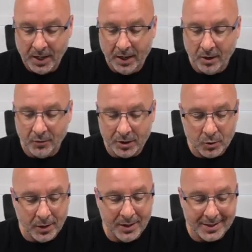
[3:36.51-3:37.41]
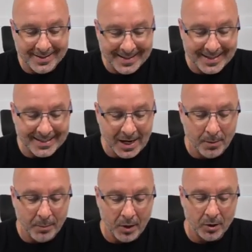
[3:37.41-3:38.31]
Every tree that does
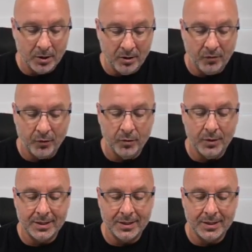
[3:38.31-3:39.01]
not bear good fruit